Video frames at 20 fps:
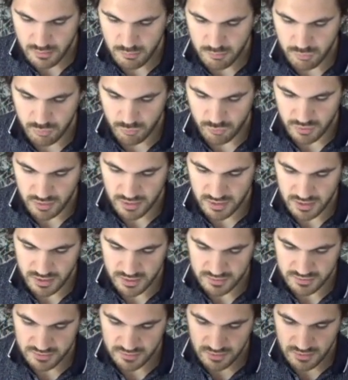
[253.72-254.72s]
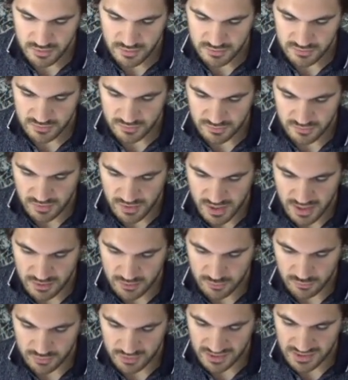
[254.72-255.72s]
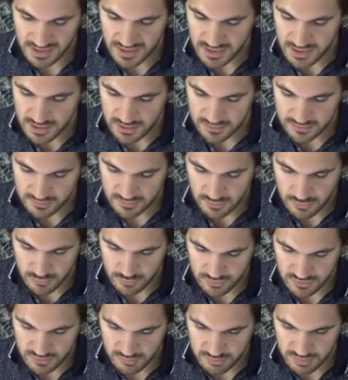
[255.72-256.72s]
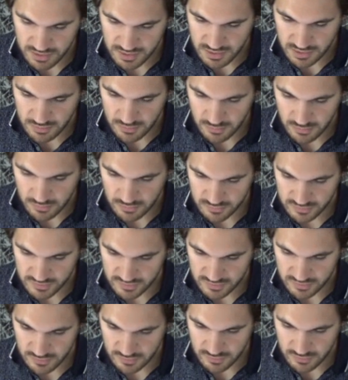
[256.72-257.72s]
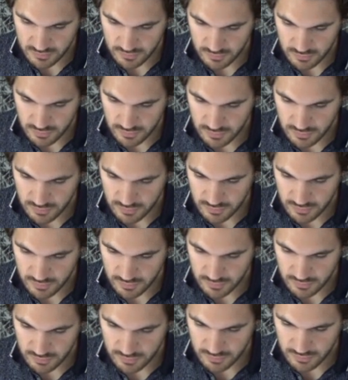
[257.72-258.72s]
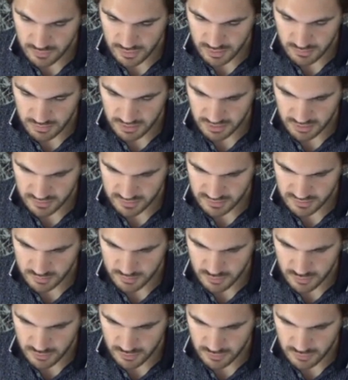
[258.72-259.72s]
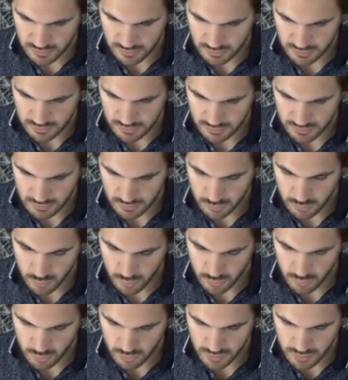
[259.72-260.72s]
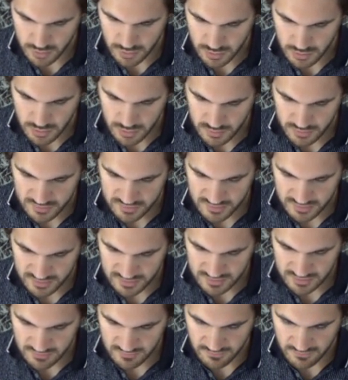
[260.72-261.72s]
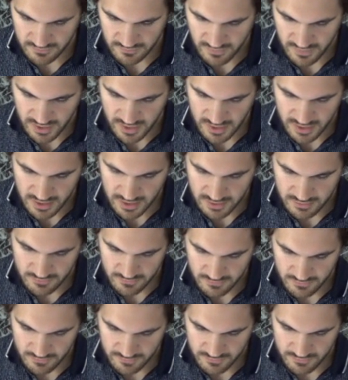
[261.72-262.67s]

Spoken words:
Brilliant. So the angle E is going to be also, can I make that smaller? 65.